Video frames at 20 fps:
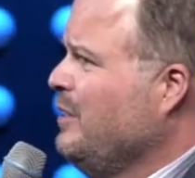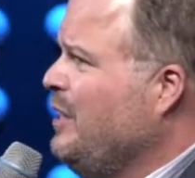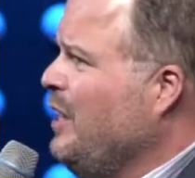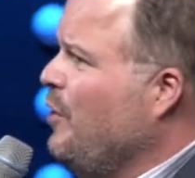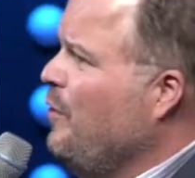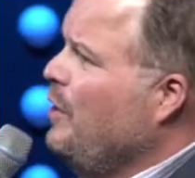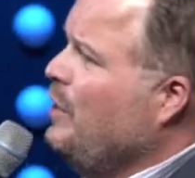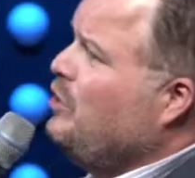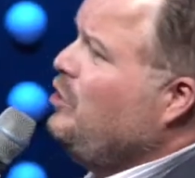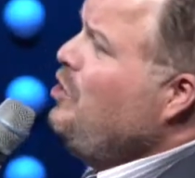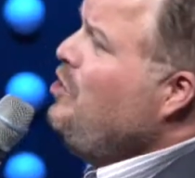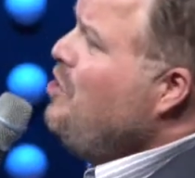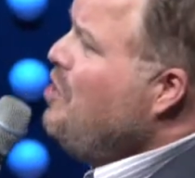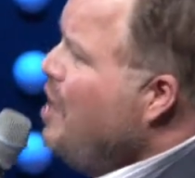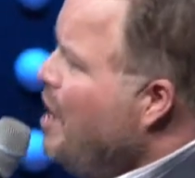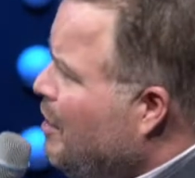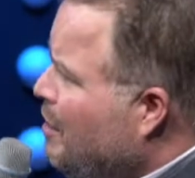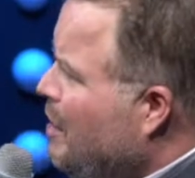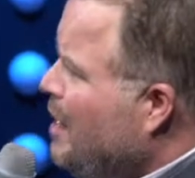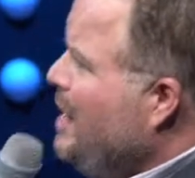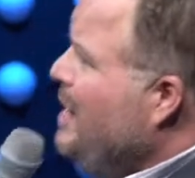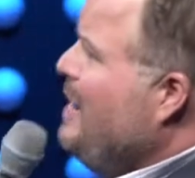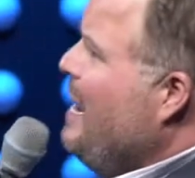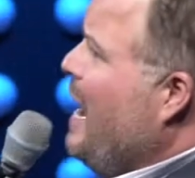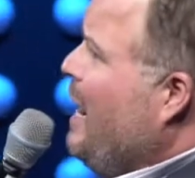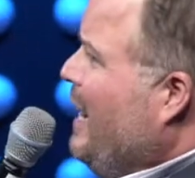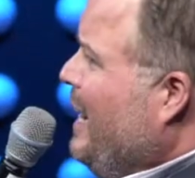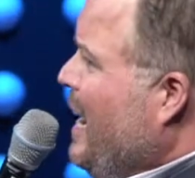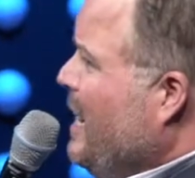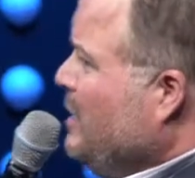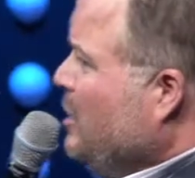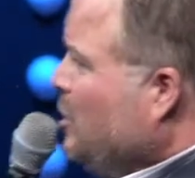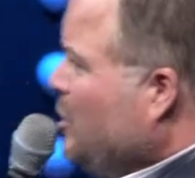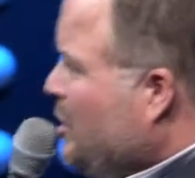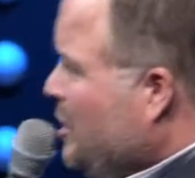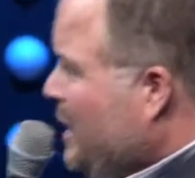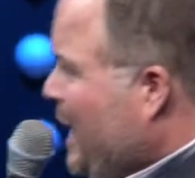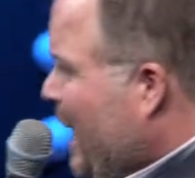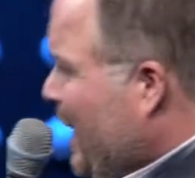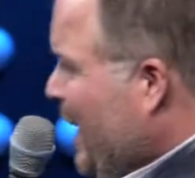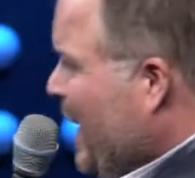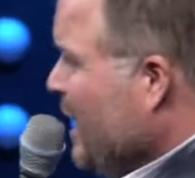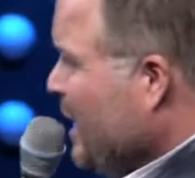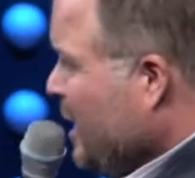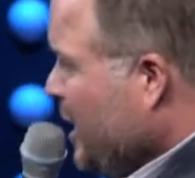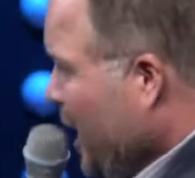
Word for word: There is nothing that can, that can